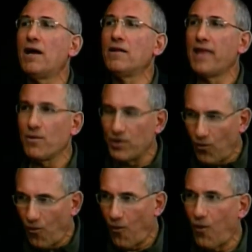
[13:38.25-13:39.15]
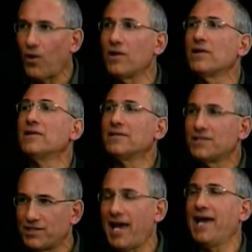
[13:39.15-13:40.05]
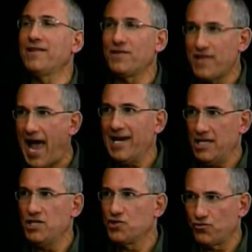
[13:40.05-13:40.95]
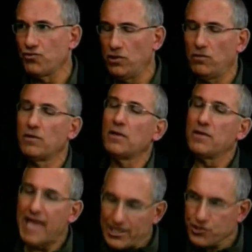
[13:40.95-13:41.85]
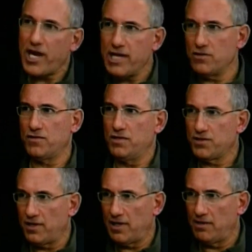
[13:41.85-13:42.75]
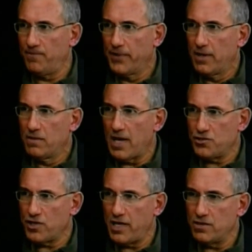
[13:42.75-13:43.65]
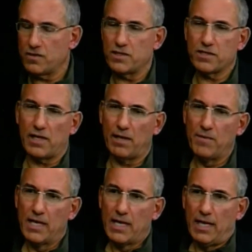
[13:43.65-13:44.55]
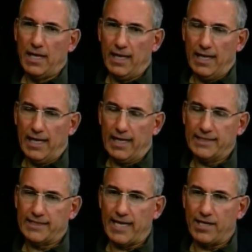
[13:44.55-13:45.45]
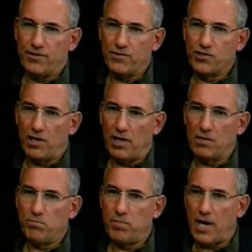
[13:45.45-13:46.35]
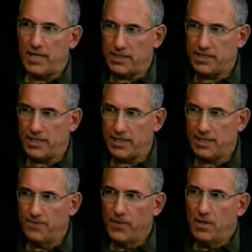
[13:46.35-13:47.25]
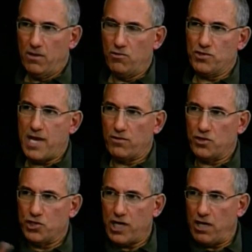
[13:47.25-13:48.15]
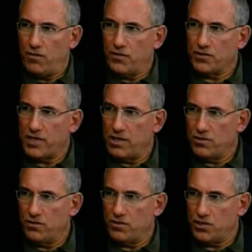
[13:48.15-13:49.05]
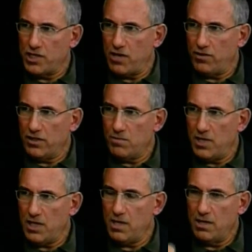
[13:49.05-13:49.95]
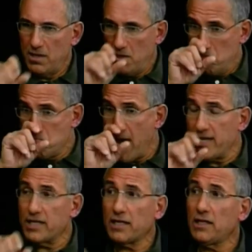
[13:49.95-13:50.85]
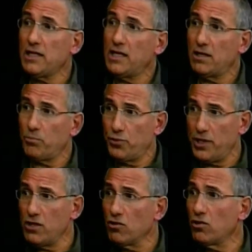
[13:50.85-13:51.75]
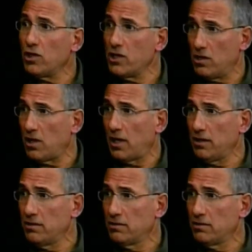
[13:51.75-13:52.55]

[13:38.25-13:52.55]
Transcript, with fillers: they would all say that that is true. That changed this time. That changed this time. Uh, Senator John Bonacic, who's now the chair of the Senate Judiciary Committee, made it clear pretty early on